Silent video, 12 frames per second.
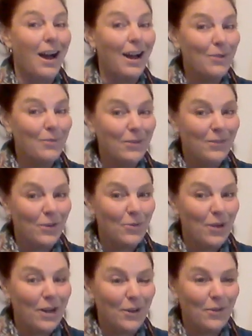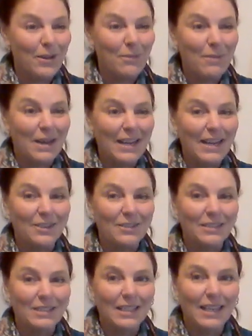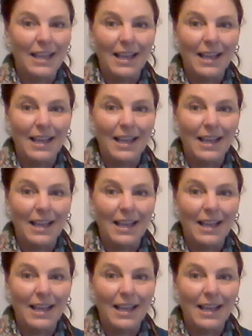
I went for a walk around my house